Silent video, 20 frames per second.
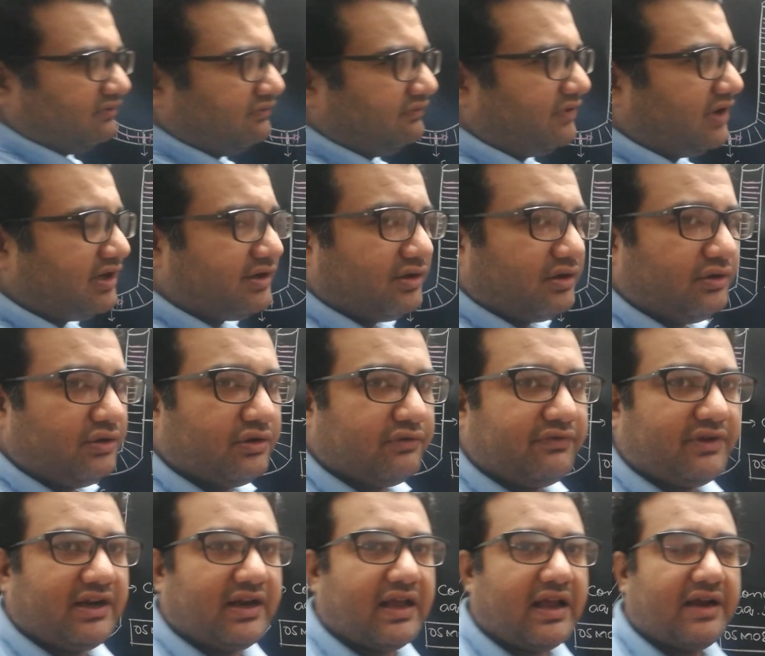what you
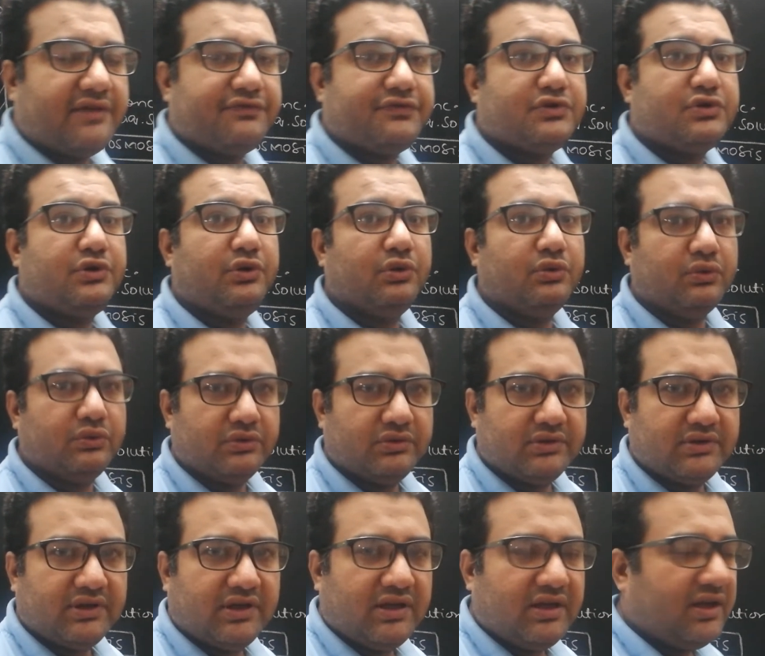will have to do?
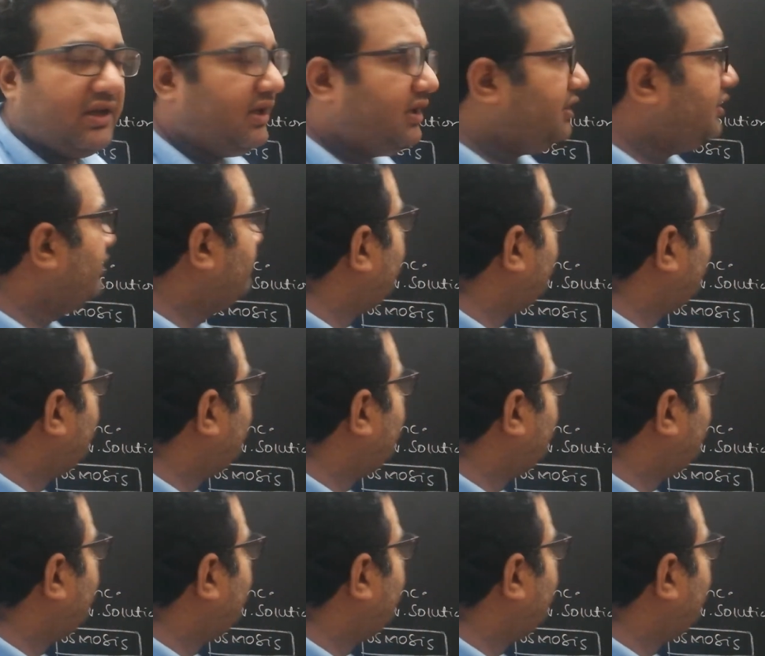You